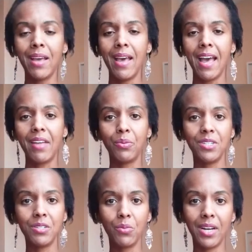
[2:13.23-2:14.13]
And the
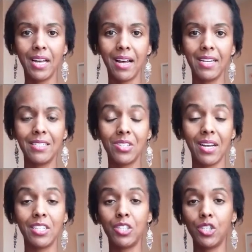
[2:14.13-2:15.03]
reason why I
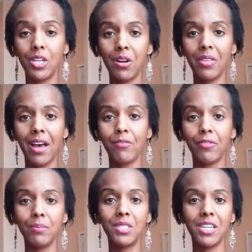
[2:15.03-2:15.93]
decided to share that
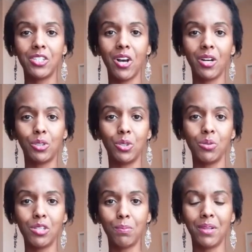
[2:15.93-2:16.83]
from TikTok to
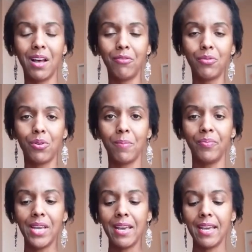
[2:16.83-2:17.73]
this platform
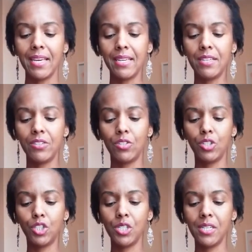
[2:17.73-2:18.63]
is
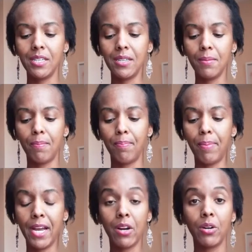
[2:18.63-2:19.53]
she
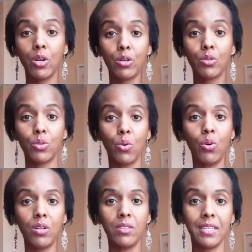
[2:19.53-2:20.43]
bared her
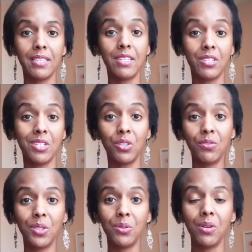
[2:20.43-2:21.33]
soul in this
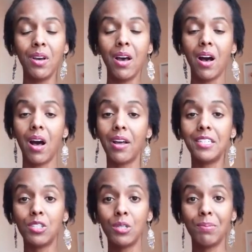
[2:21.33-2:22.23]
interview. I
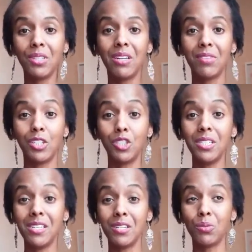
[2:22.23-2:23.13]
honestly believe that
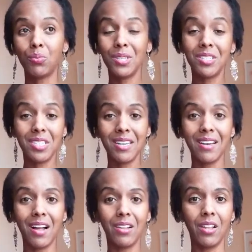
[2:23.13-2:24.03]
she is risking
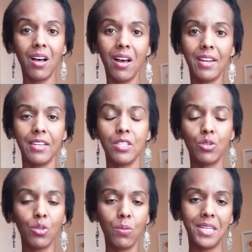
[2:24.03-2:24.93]
a lot in
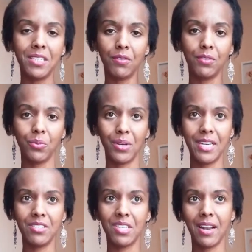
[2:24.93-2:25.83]
so many different
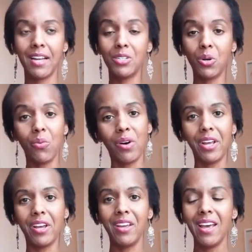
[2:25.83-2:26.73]
ways that I don't want
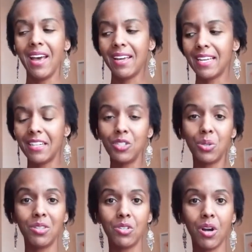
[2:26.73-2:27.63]
to get into
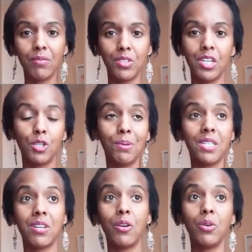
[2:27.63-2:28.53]
in this conversation,
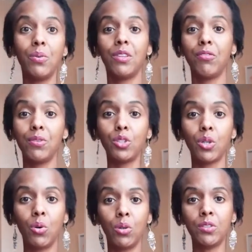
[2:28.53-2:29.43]
because I don't know what the future
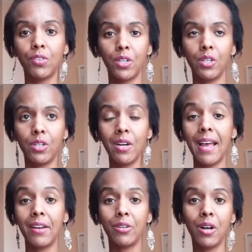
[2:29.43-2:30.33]
holds for her
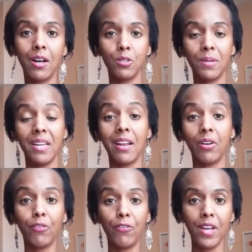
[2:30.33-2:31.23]
and her husband and
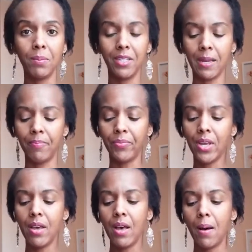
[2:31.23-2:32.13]
her family.
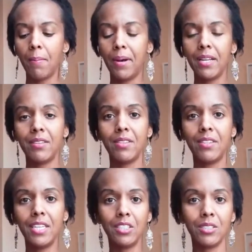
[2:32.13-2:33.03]
But
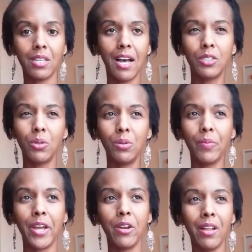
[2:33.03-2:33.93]
this,
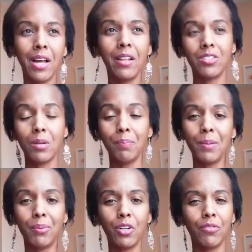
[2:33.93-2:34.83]
some
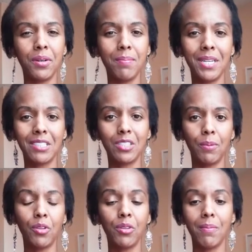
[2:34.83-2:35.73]
people are very mixed
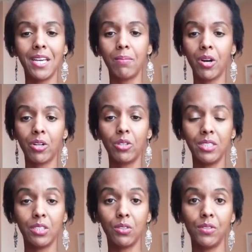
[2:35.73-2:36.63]
about the Meghan Markle
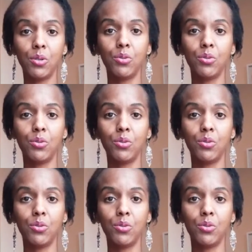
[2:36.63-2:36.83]
interview.